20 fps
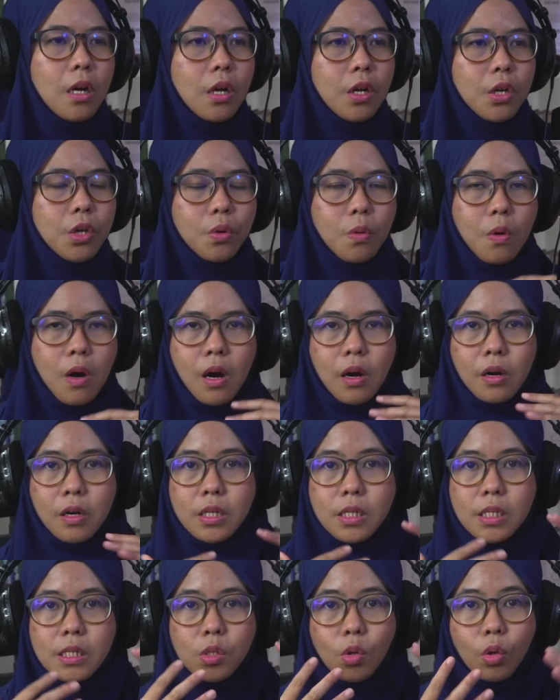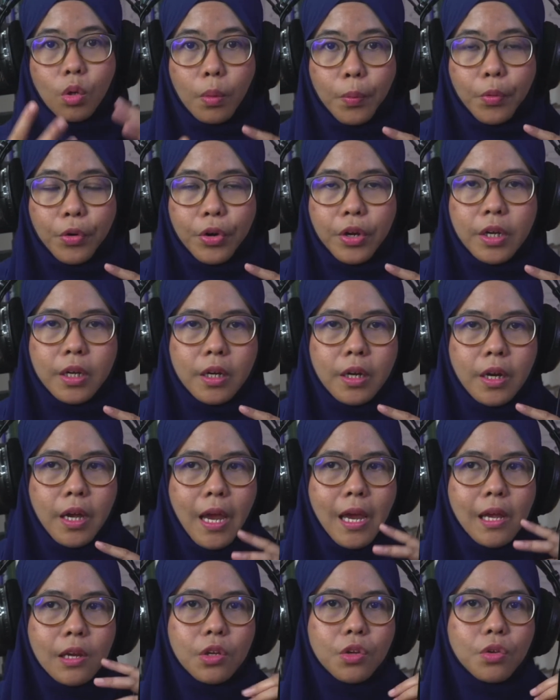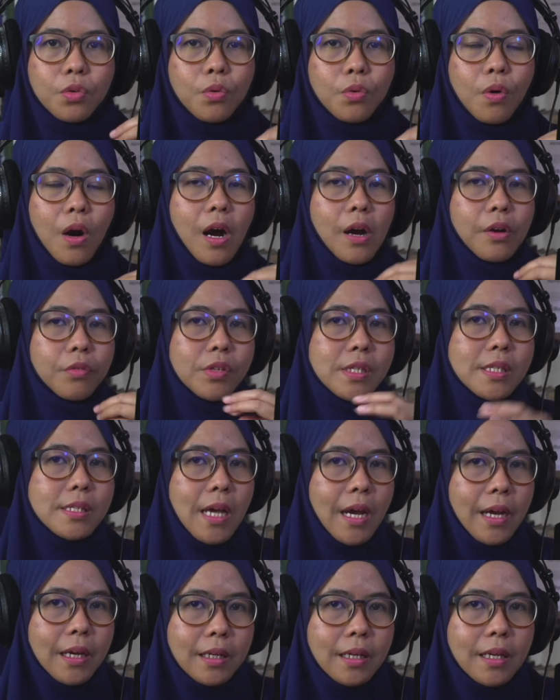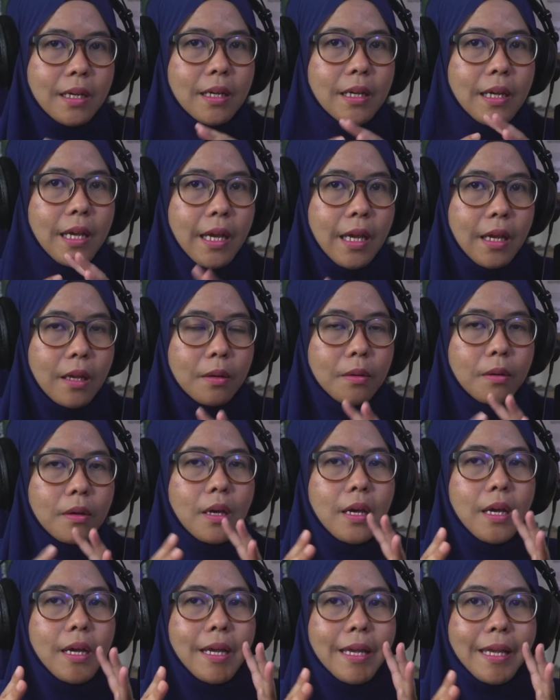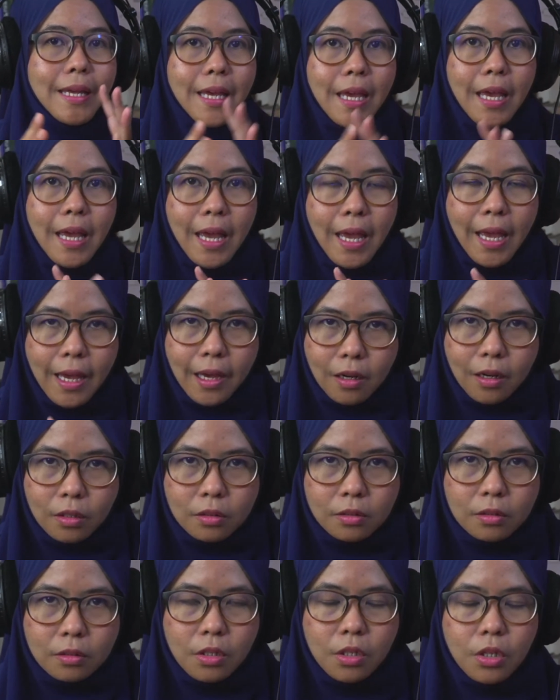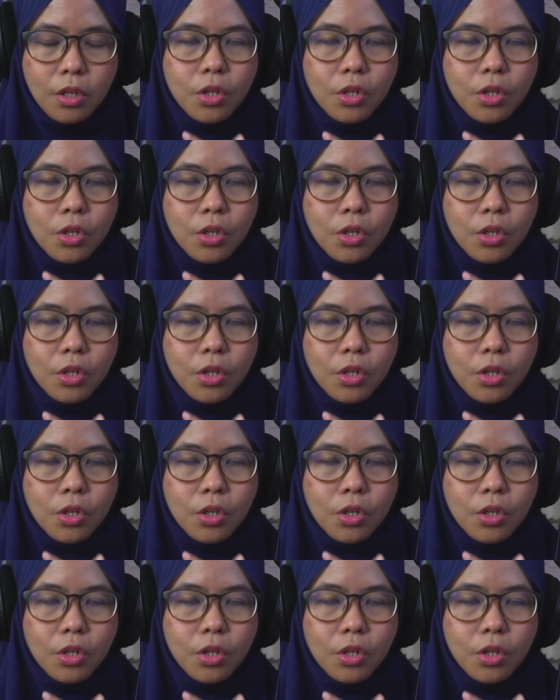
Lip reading: you are a solopreneur, and you are residing in KL,